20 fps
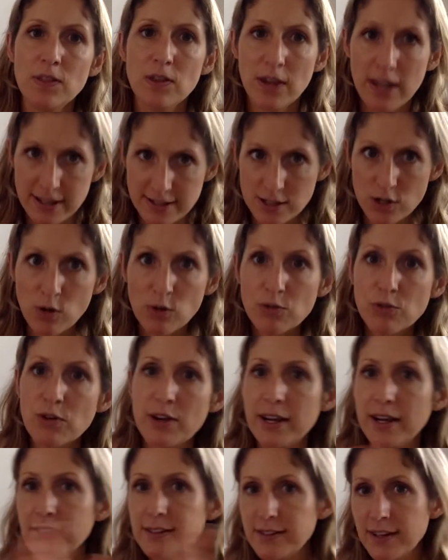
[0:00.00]
It's not
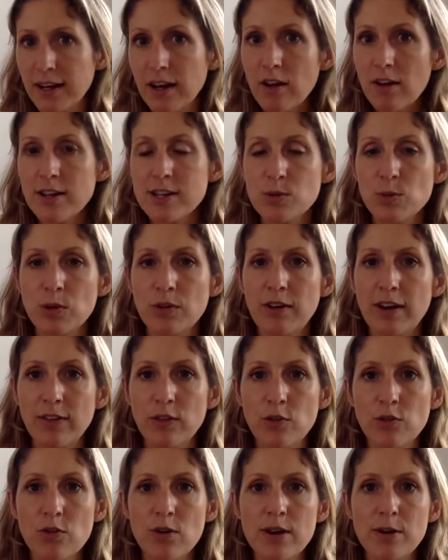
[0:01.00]
free because the clients would have had
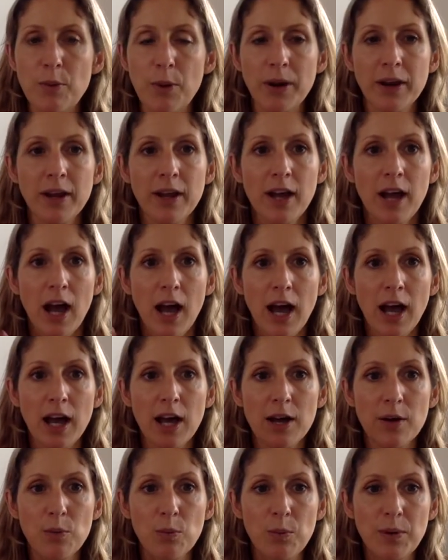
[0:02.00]
the free one.
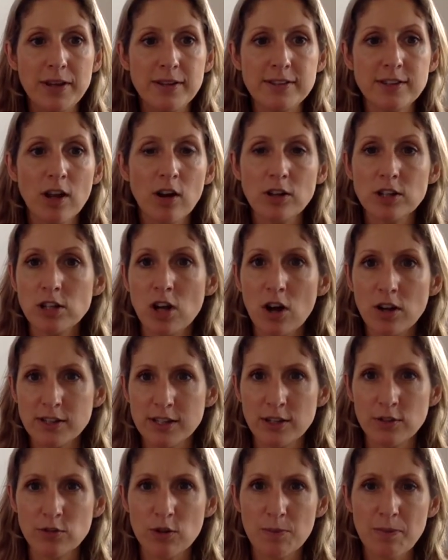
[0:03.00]
We start
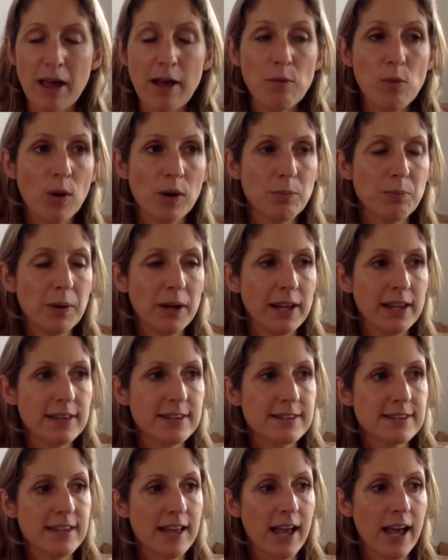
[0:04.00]
charging from that one, but
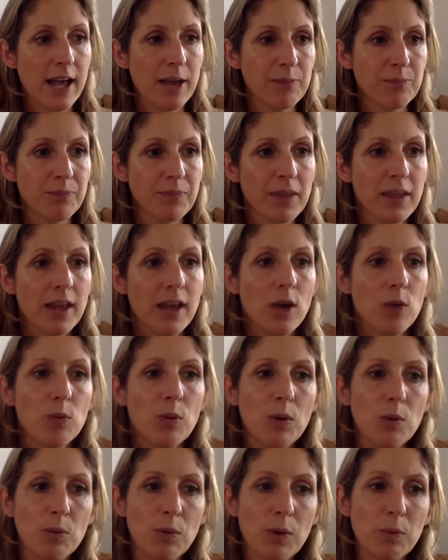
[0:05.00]
it's
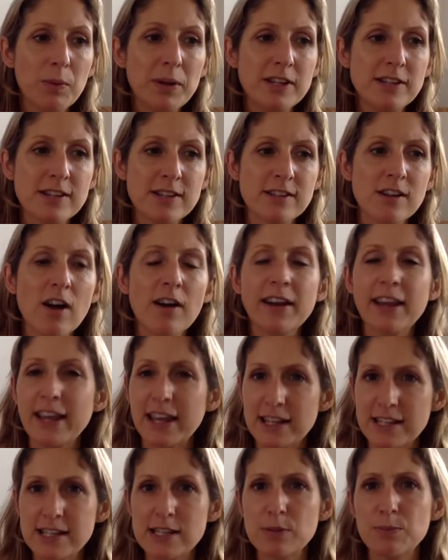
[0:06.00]
we'll be designing
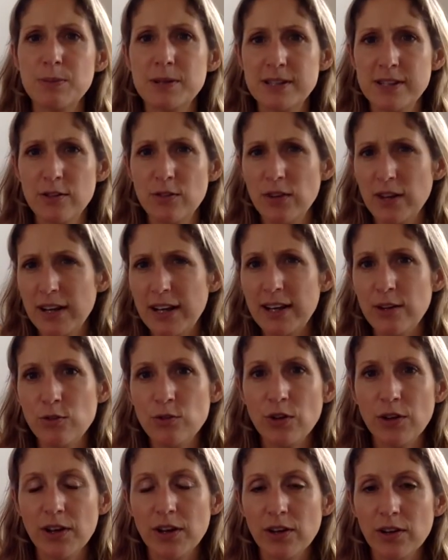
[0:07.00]
it specifically
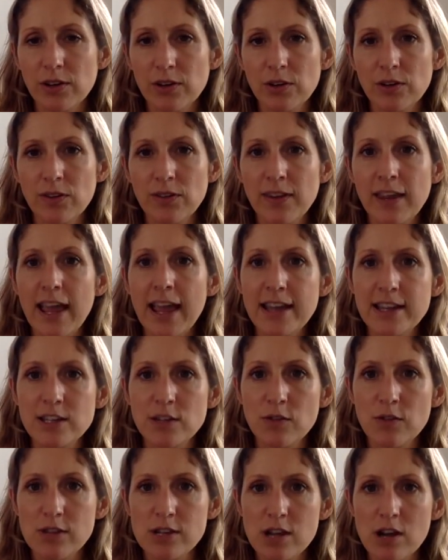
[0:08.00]
for the age
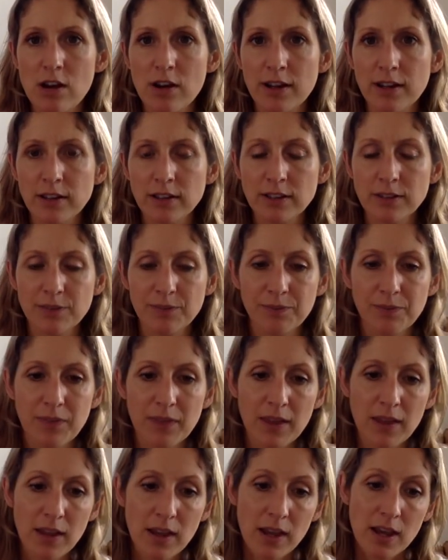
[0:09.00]
of the child.
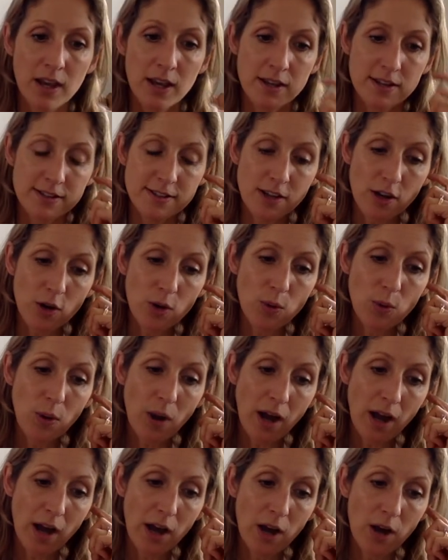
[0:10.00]
So
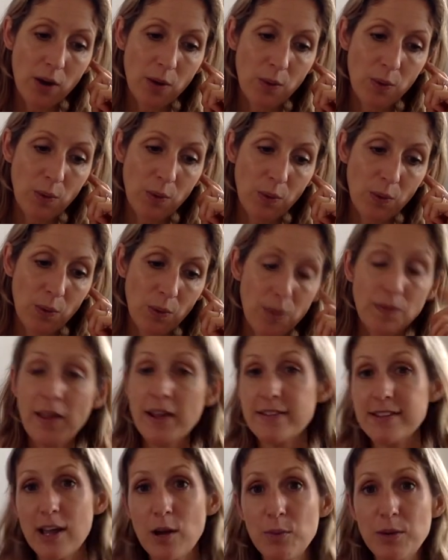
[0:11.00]

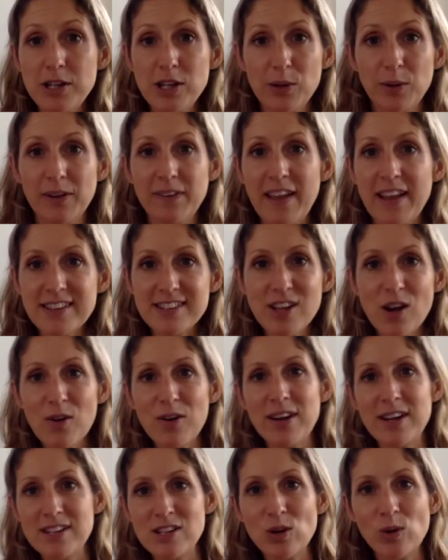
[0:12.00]
that's how we do it. That's our
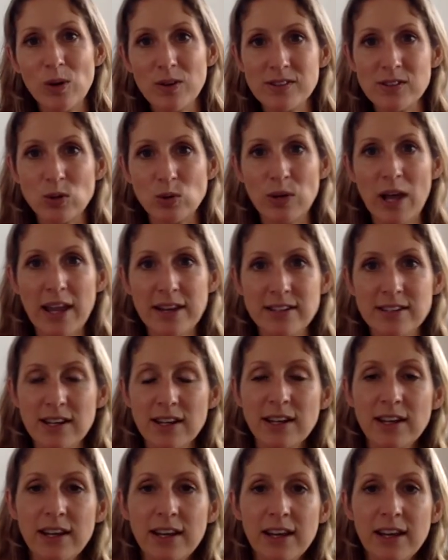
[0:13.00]
initial consultation.